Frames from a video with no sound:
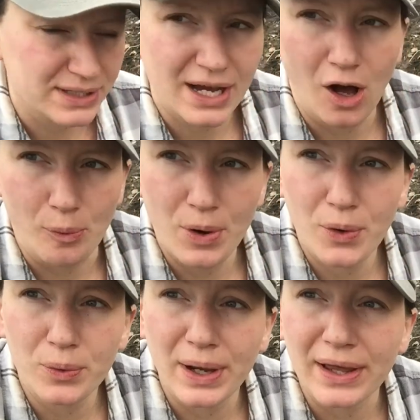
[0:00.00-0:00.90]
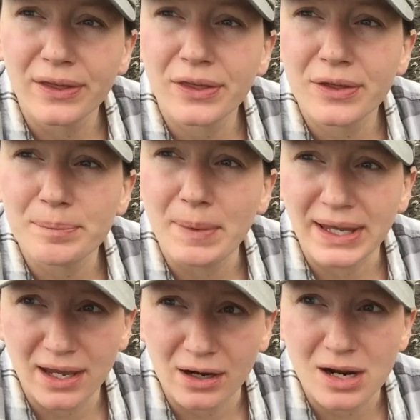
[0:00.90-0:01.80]
to help with my
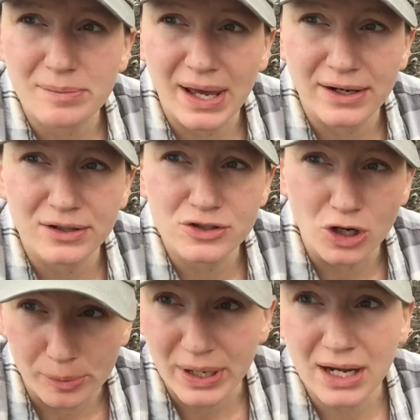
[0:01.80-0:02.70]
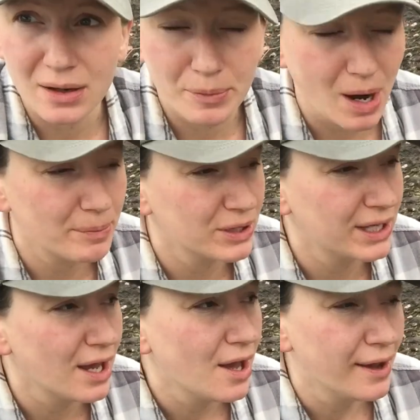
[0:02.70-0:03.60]
carrot bed germinating
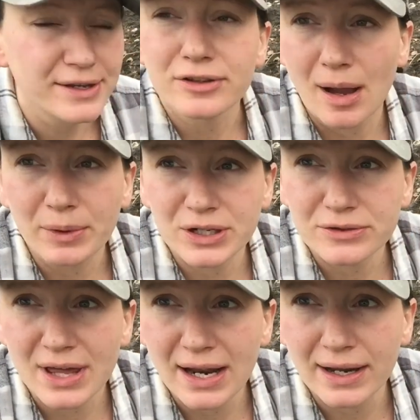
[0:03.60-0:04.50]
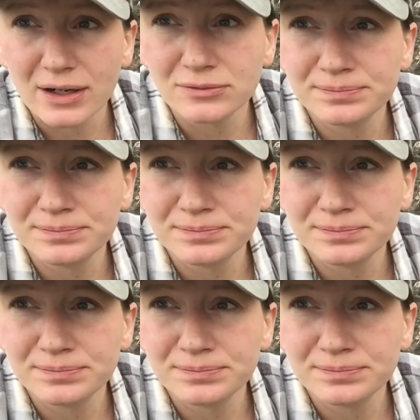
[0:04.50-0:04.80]
properly. So I'm going to do that now.